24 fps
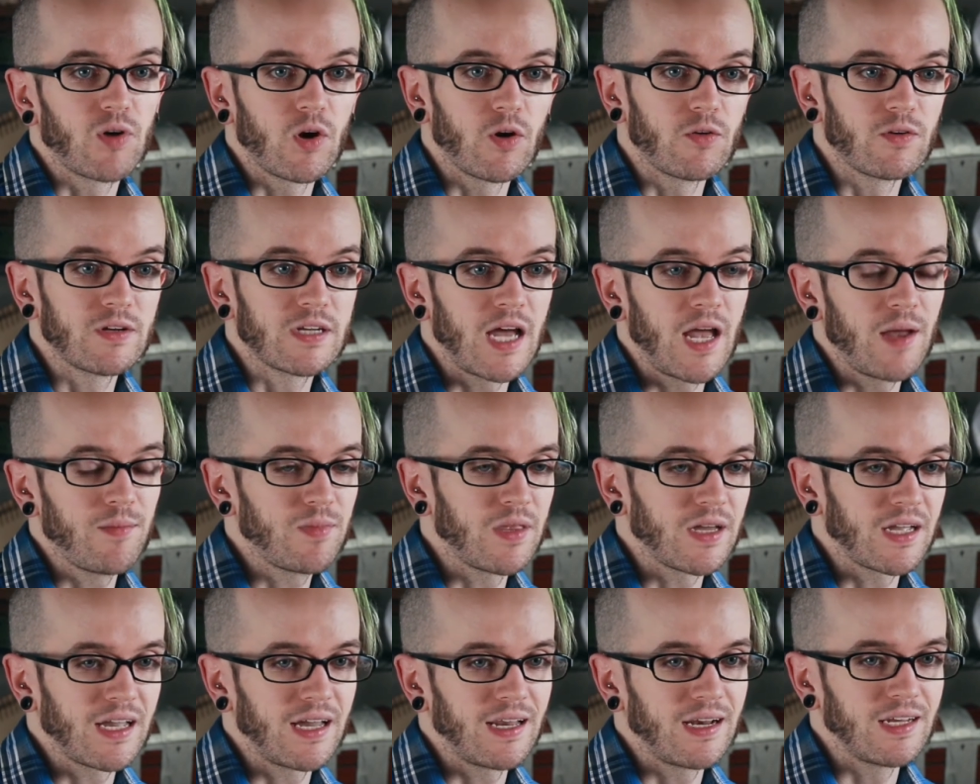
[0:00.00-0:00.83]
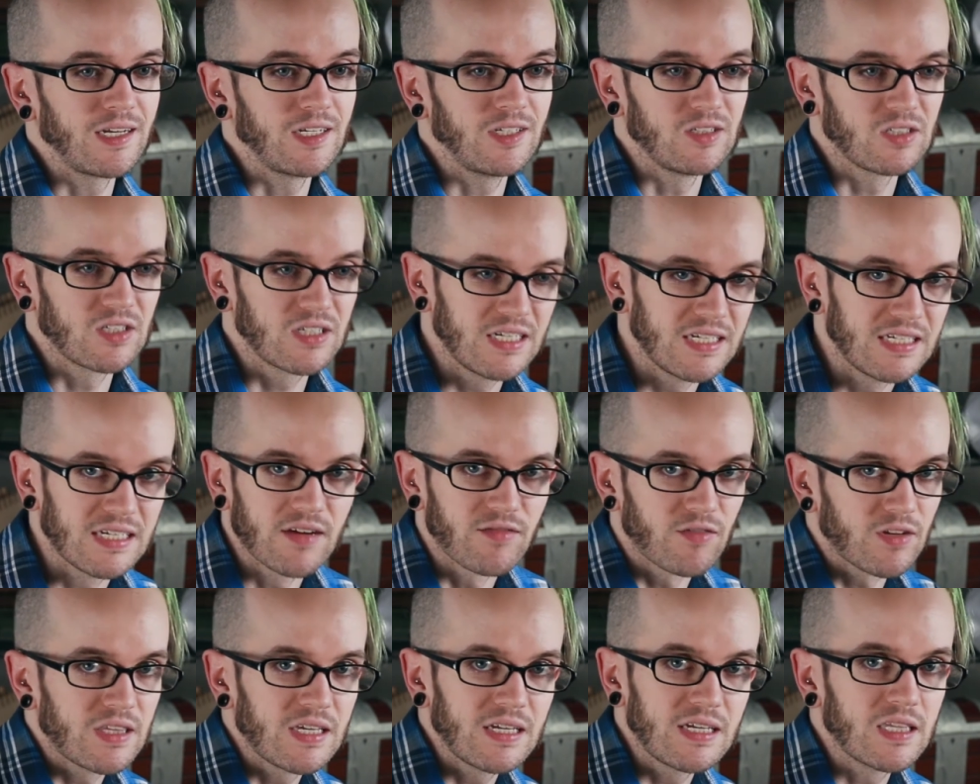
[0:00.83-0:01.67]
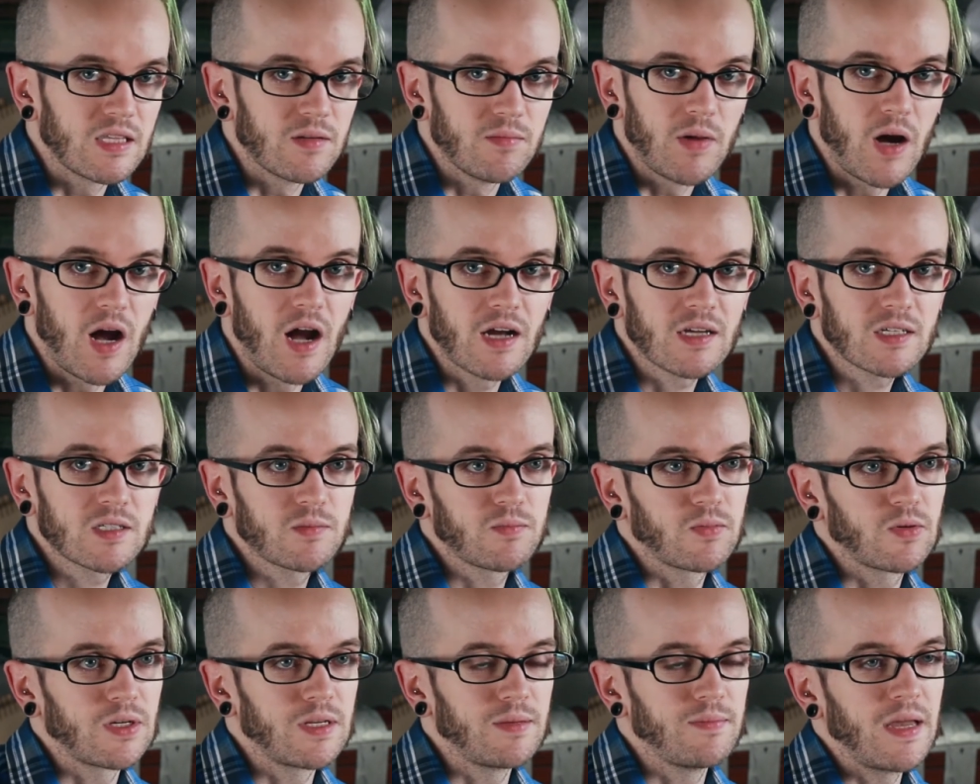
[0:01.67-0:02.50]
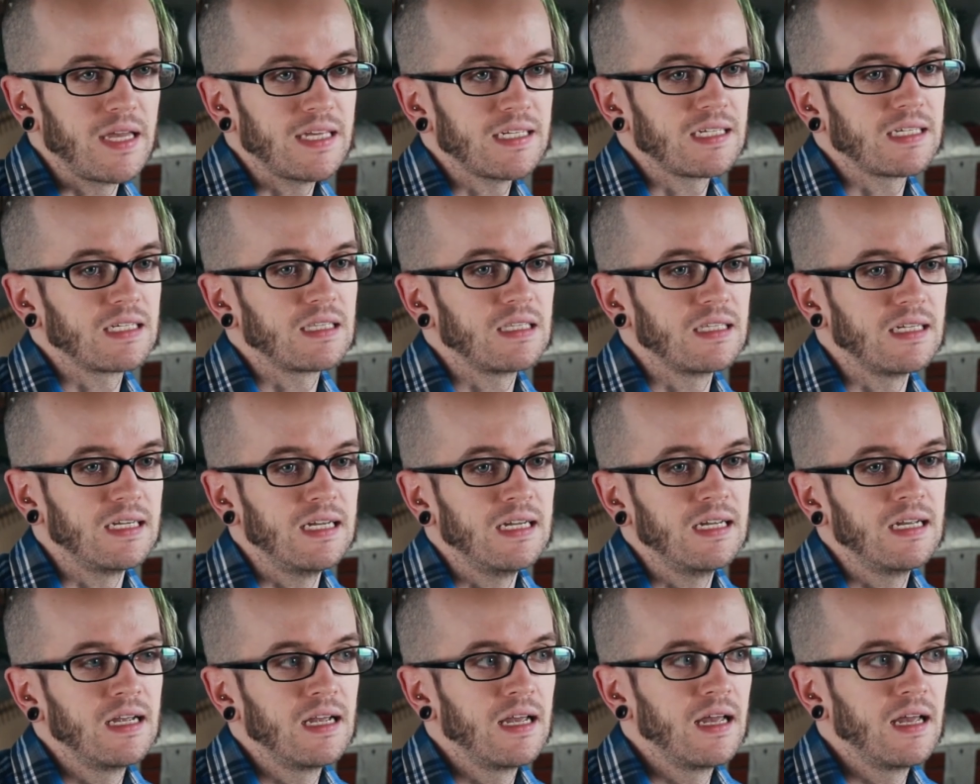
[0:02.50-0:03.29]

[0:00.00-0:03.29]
prototype that kind of just gets everything in the box pretty basically.